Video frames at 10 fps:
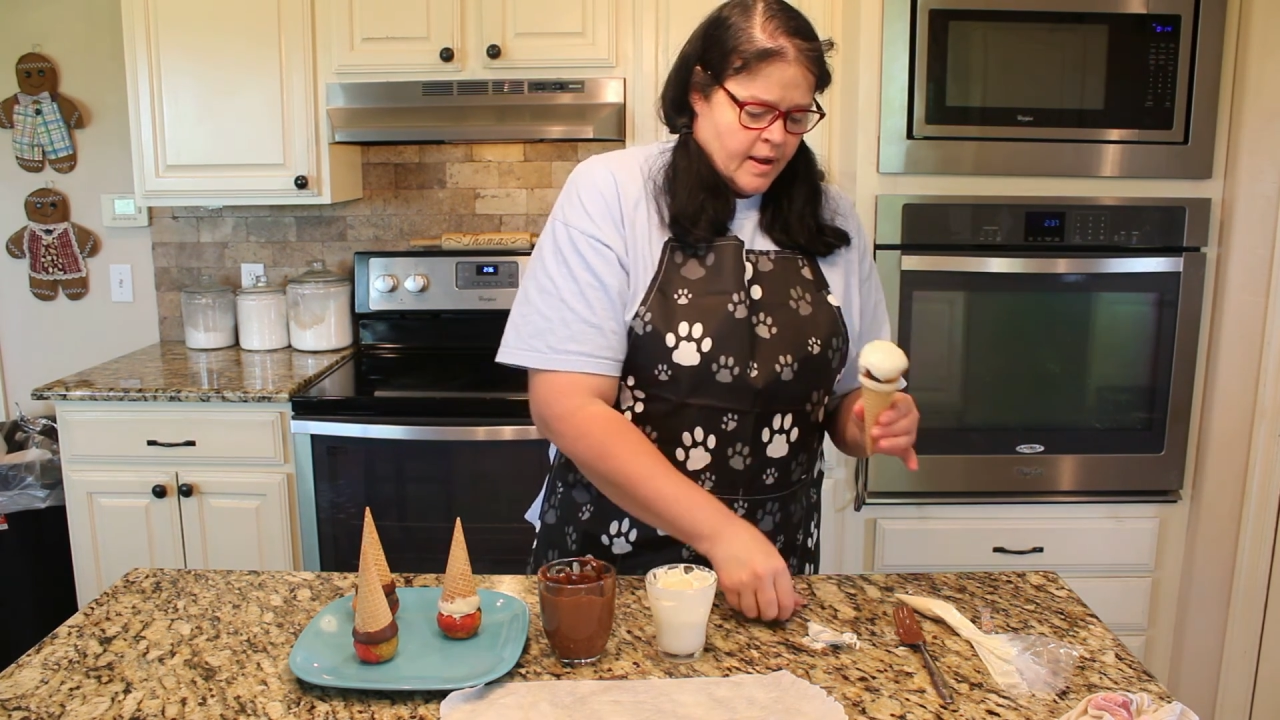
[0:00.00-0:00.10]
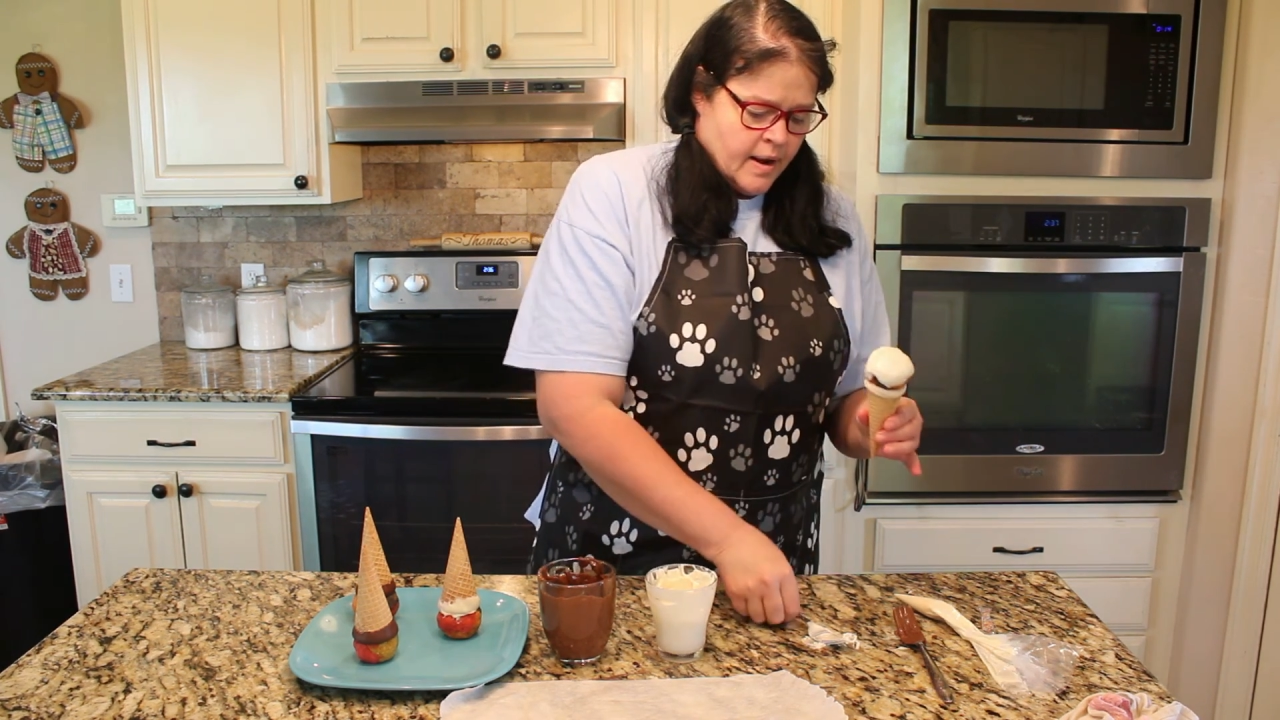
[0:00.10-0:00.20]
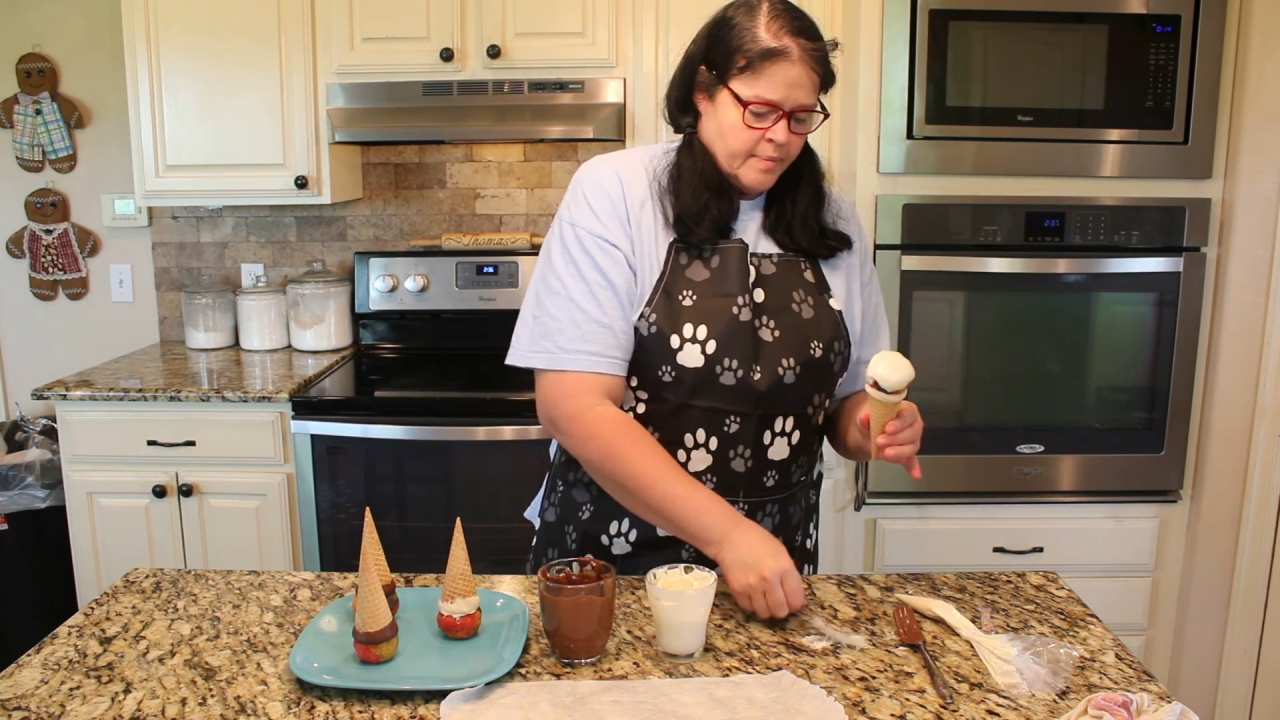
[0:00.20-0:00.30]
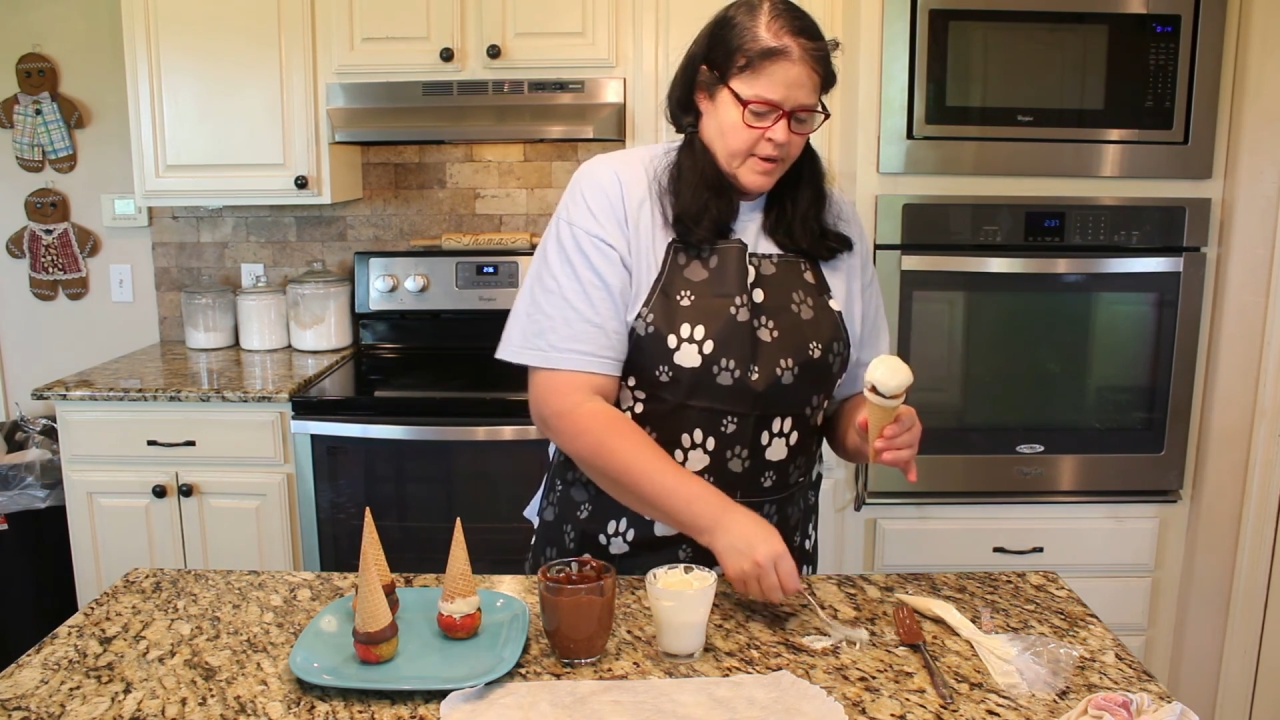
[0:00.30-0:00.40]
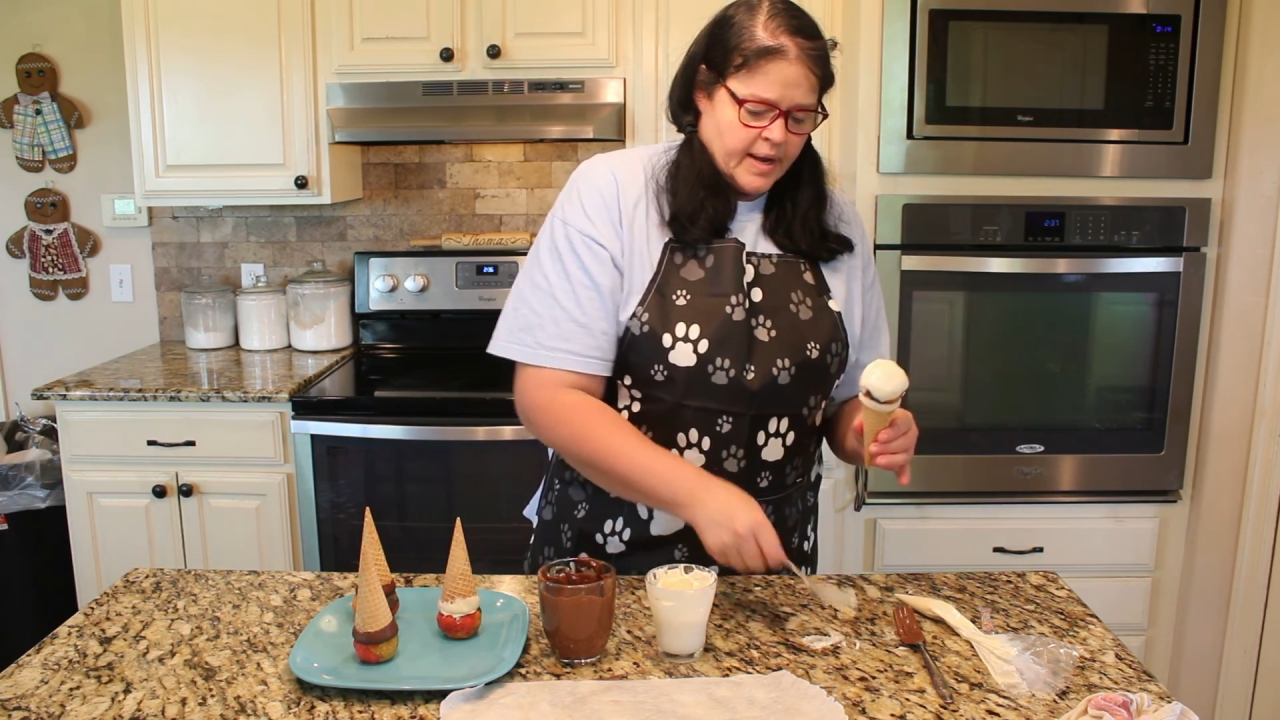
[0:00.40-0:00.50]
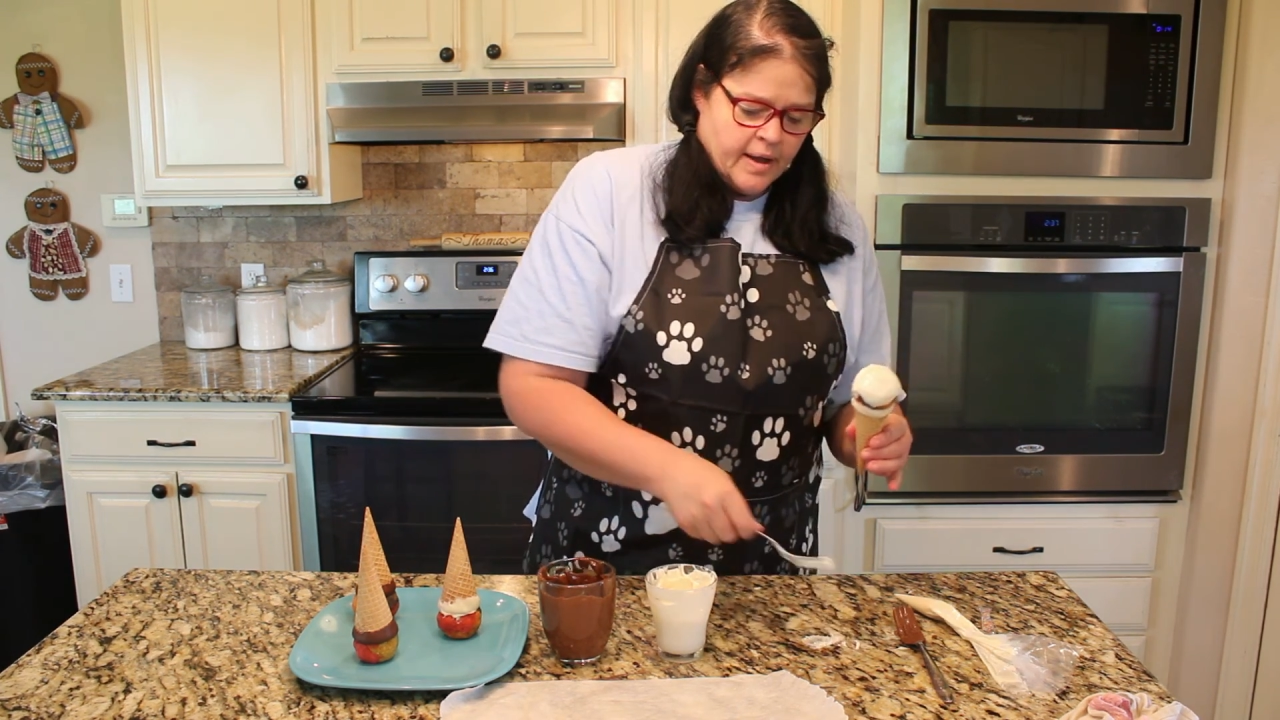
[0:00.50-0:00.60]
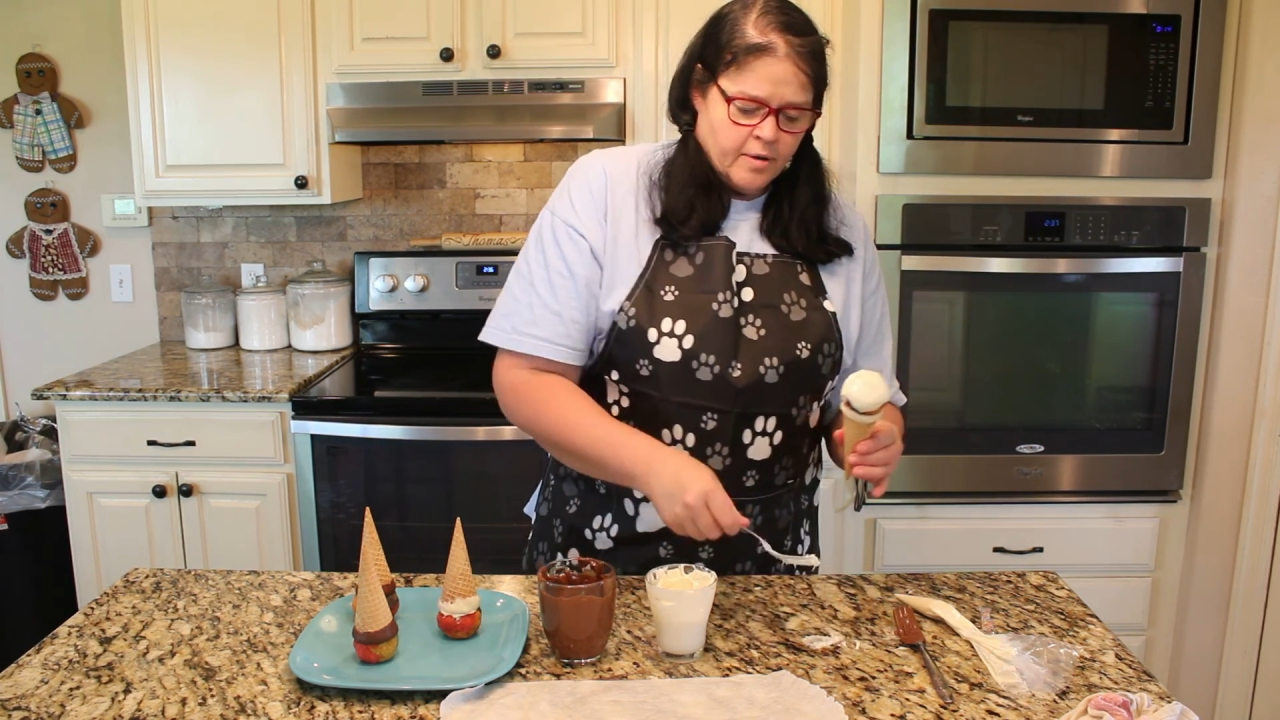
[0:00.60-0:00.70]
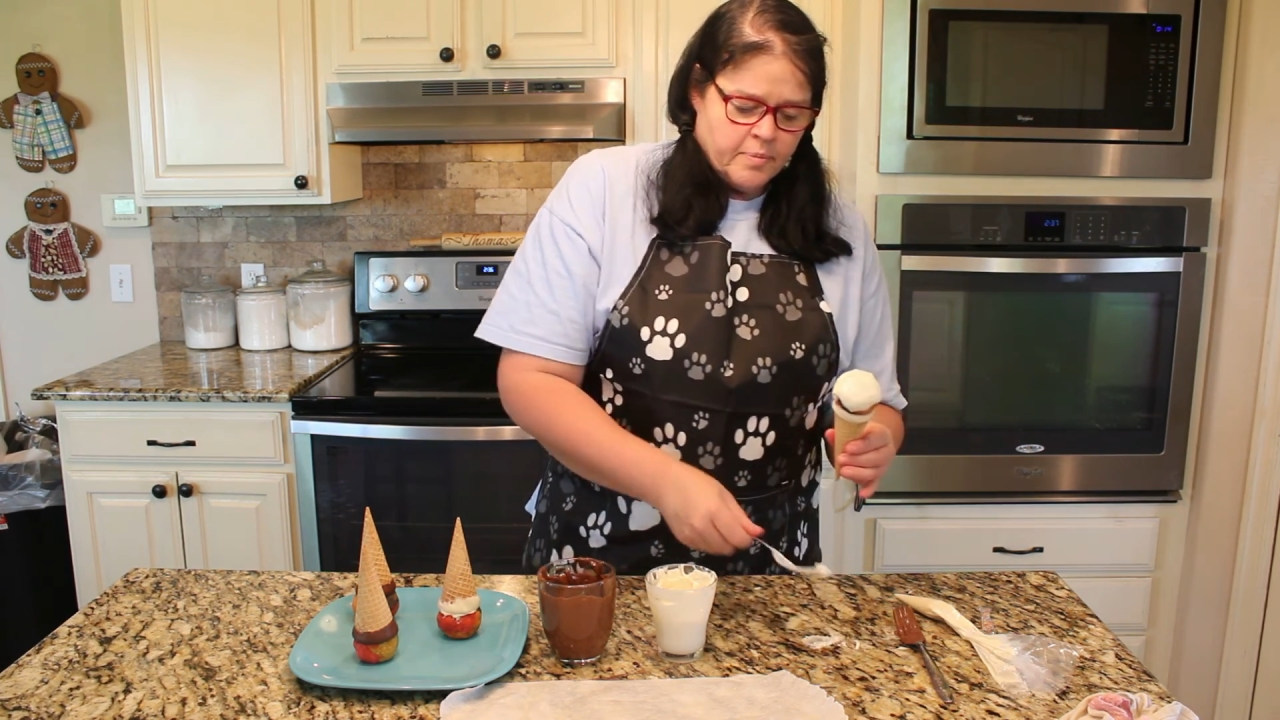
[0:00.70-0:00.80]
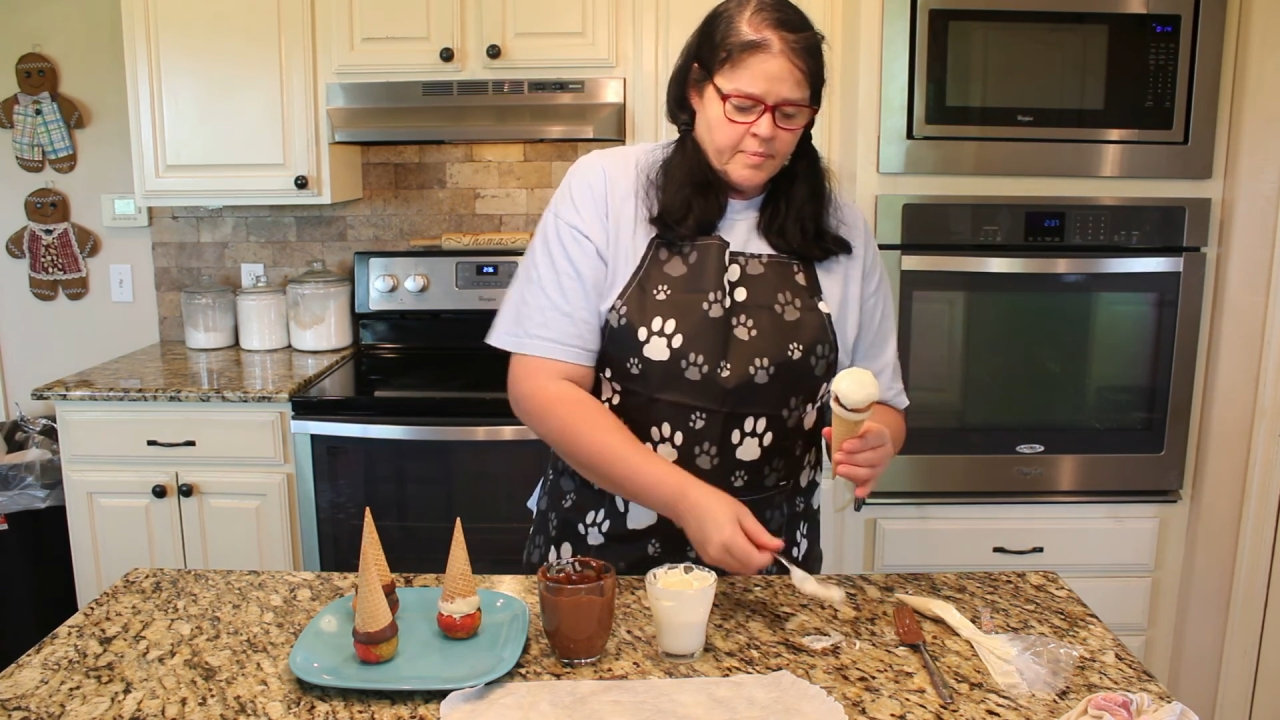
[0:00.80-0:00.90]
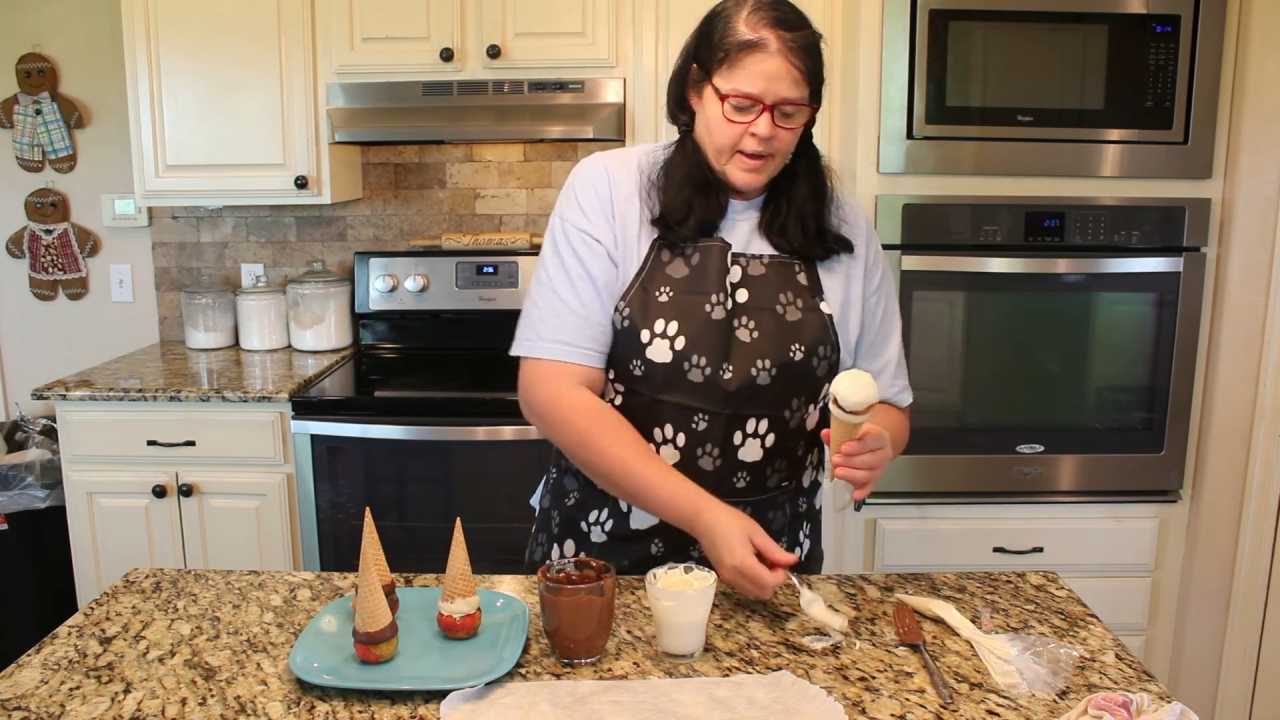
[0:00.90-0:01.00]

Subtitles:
I'm going to help them